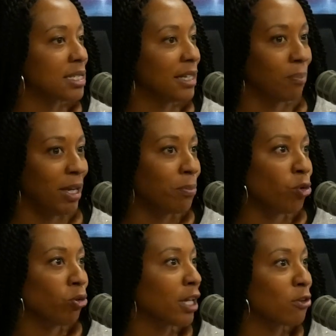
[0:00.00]
see the
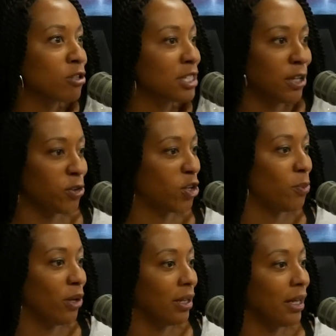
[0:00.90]
people that are just in your
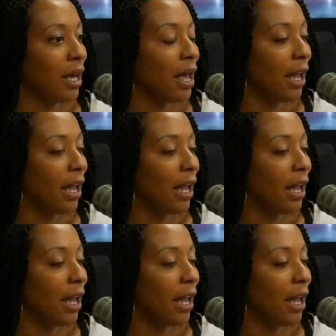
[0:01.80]
community,